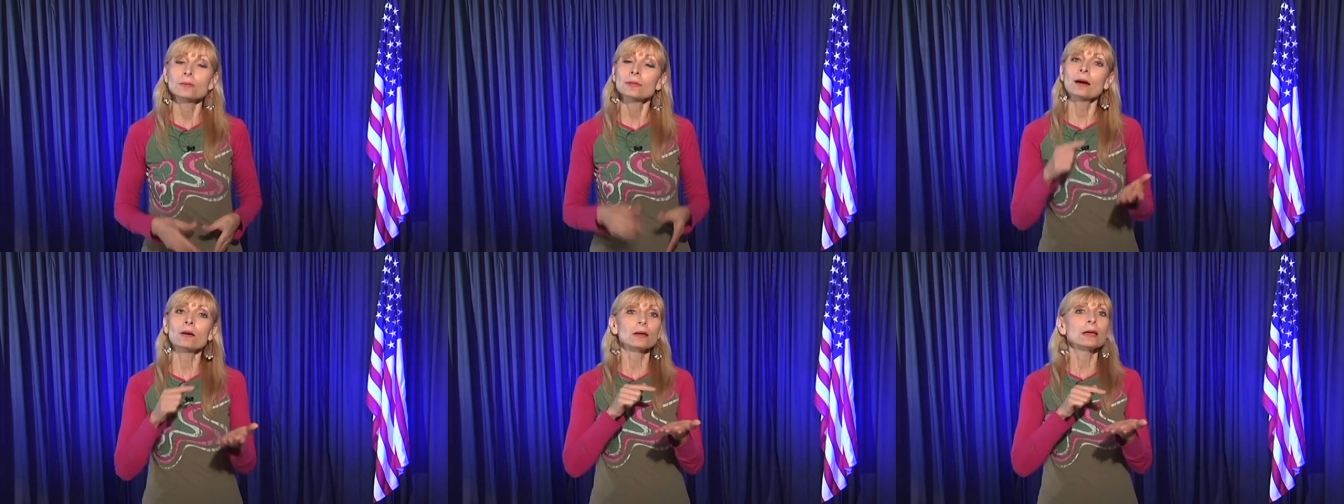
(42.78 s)

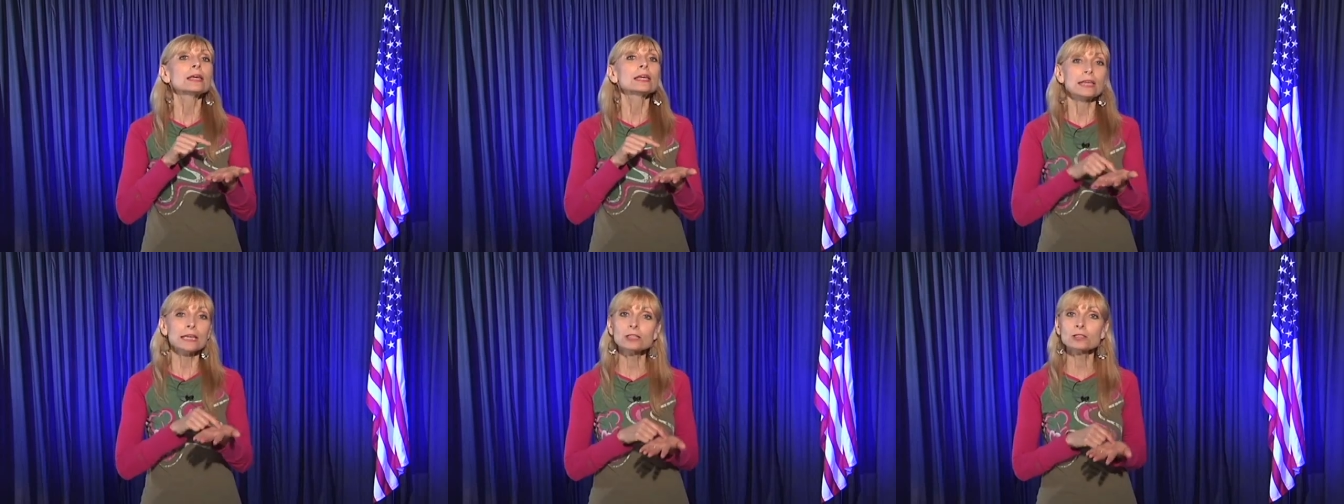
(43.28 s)
Now,
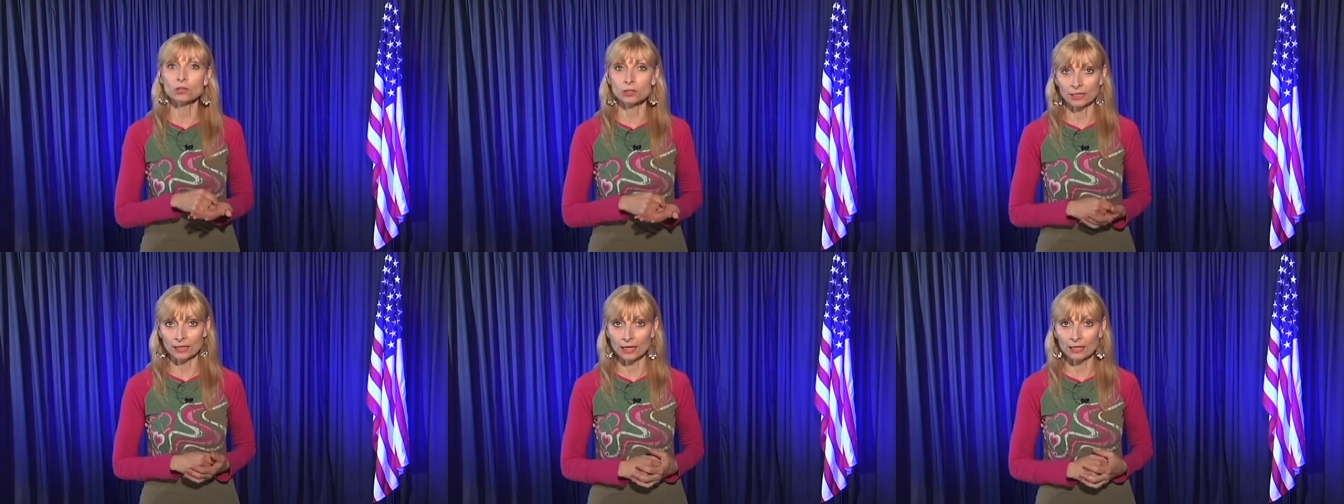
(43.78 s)
He's
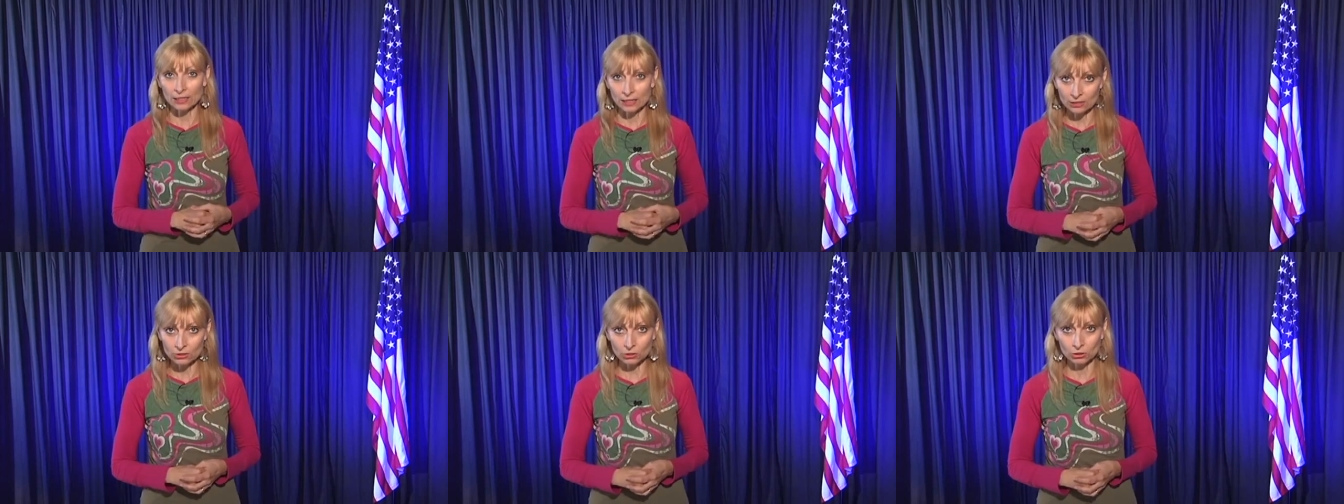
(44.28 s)
looking at
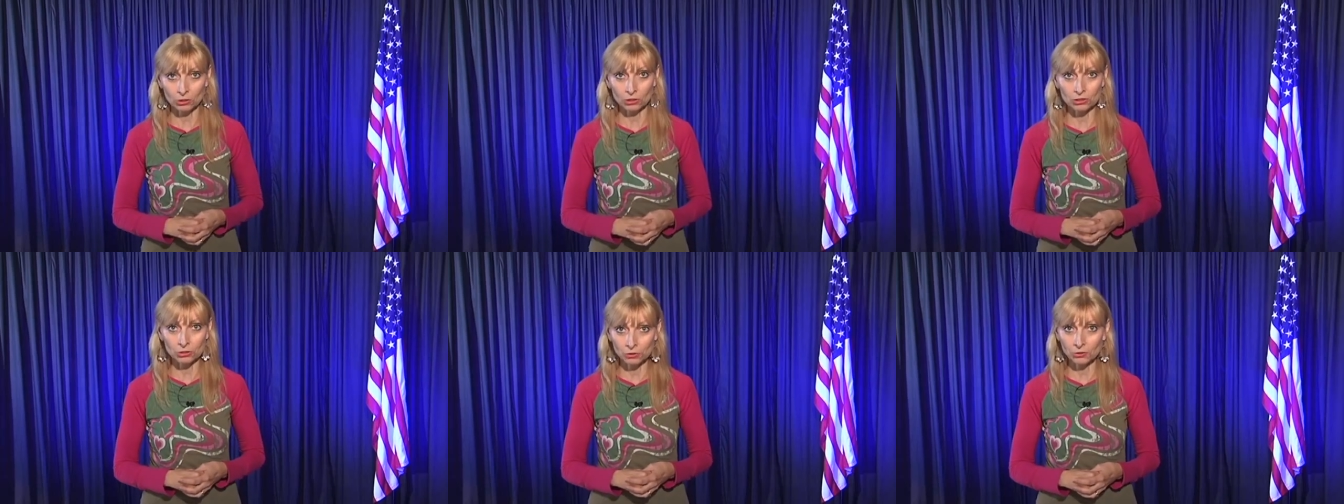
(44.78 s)
his
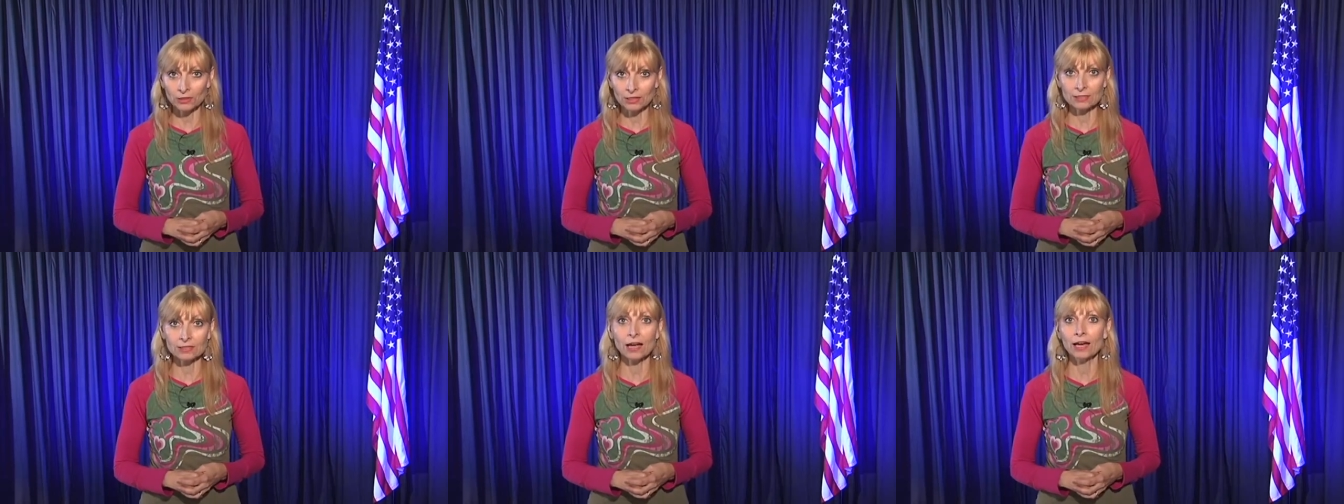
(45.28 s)
church during
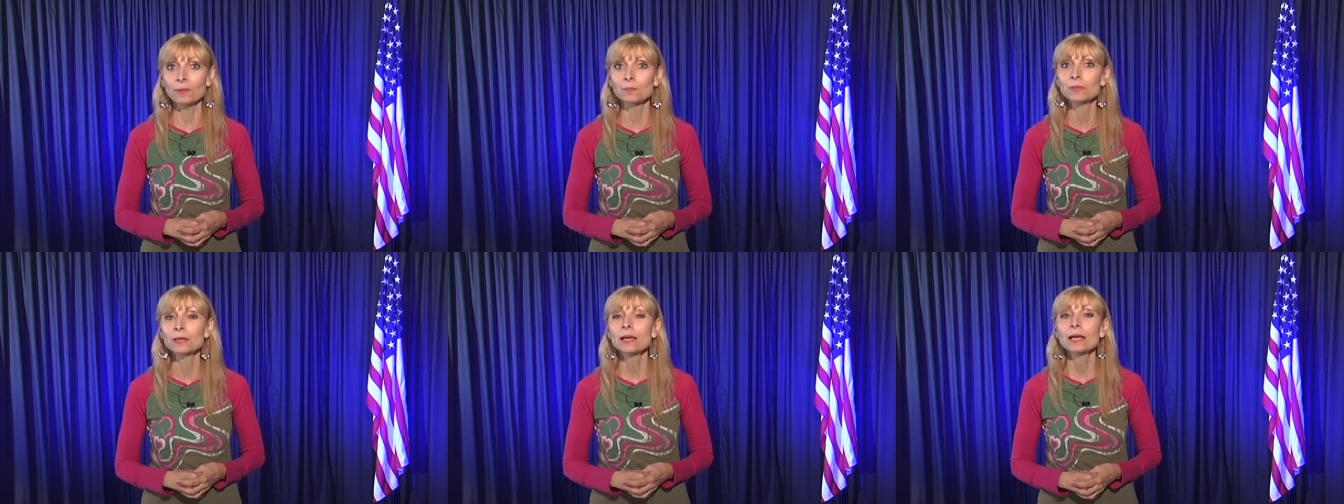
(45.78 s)
this
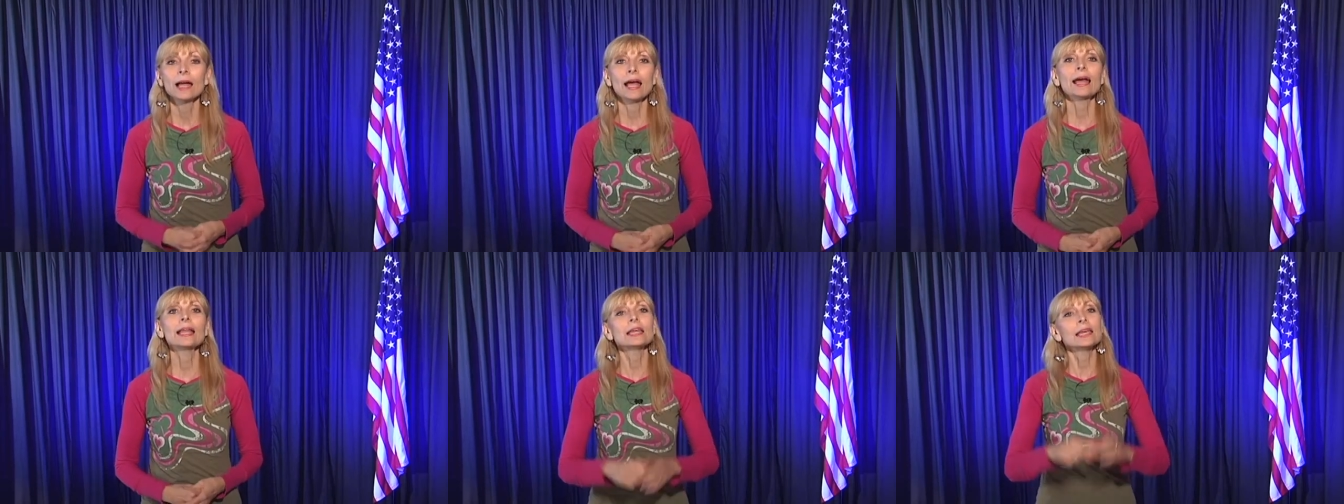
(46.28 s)
time,
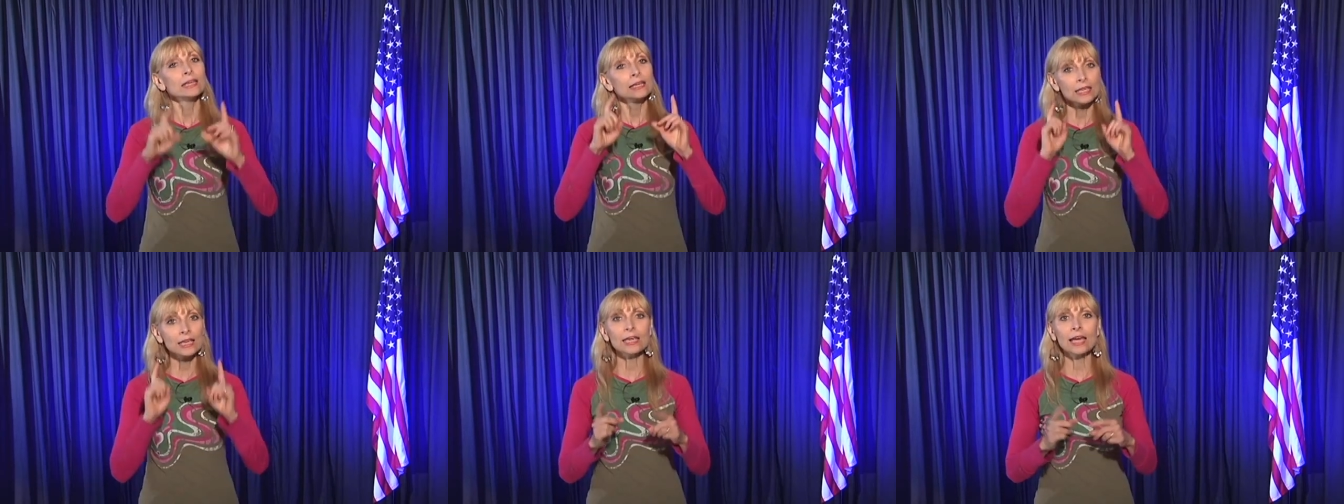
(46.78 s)
and
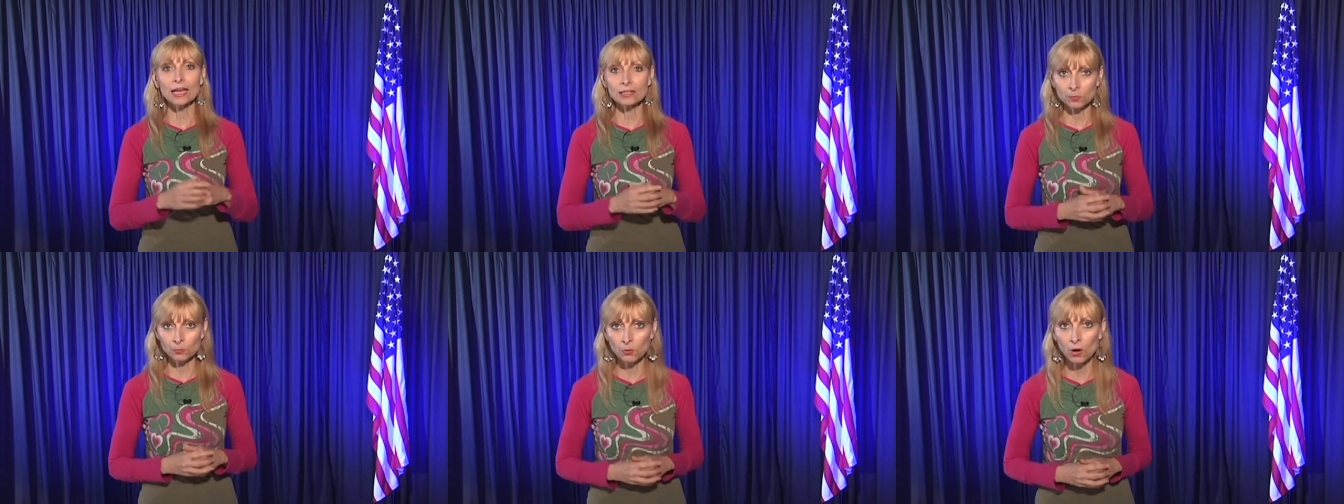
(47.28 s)
he
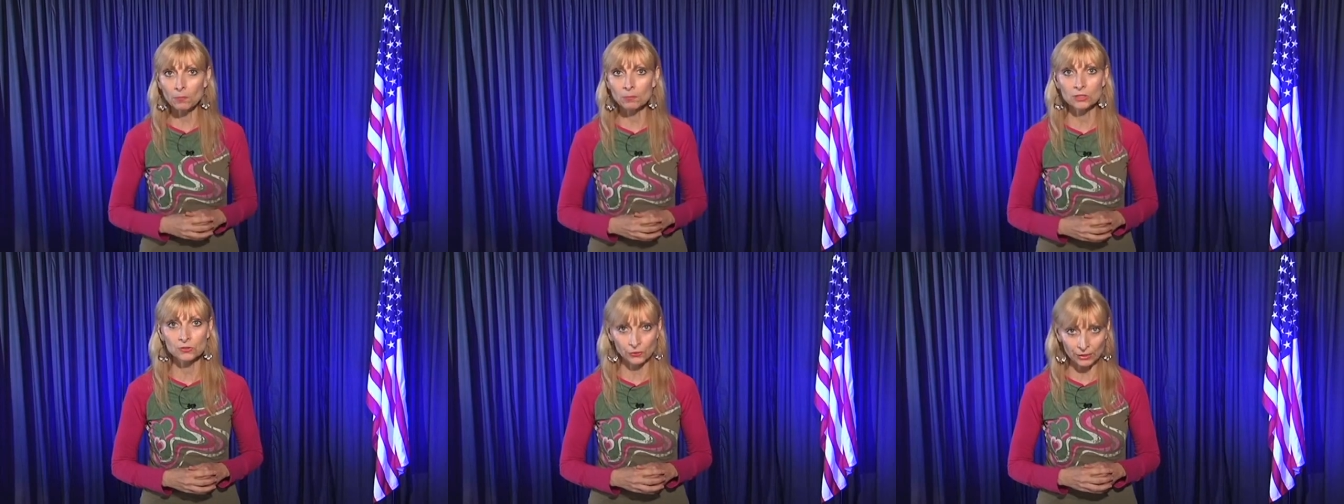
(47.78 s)
has a
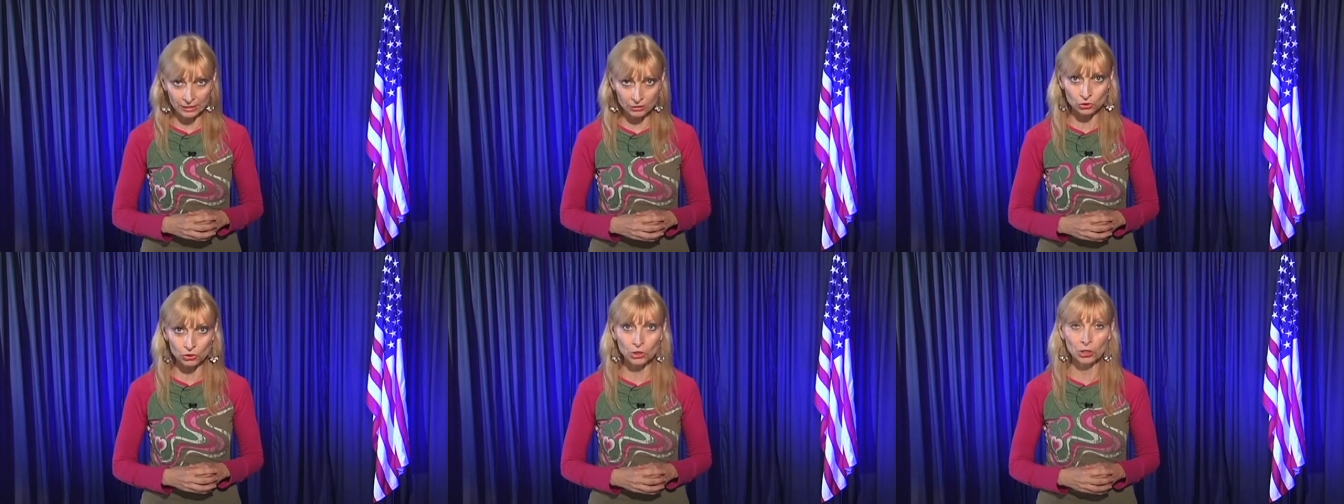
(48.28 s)
promise for
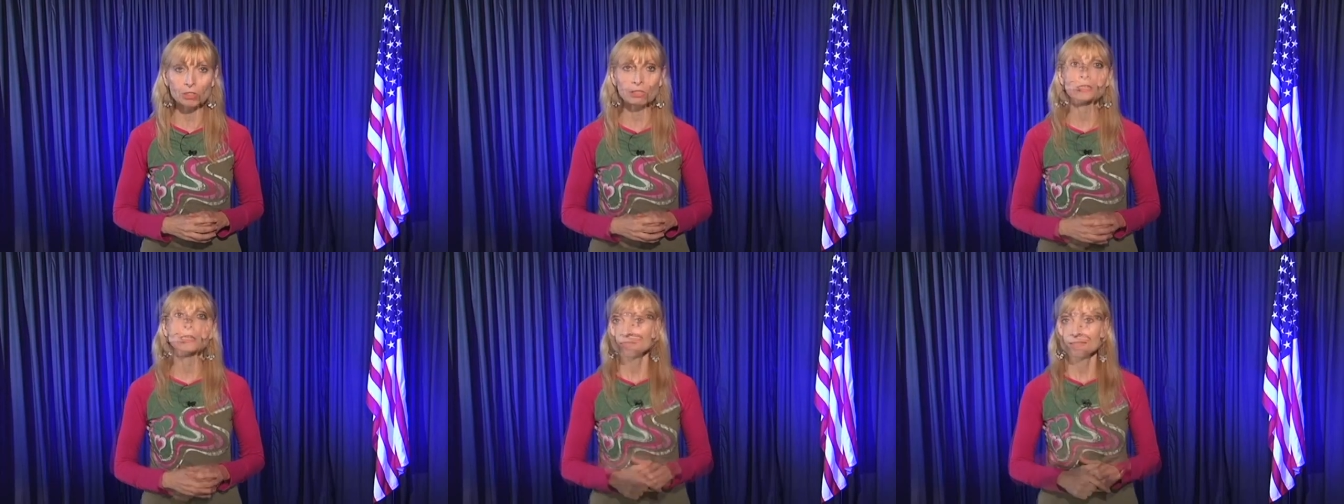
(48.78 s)
his church.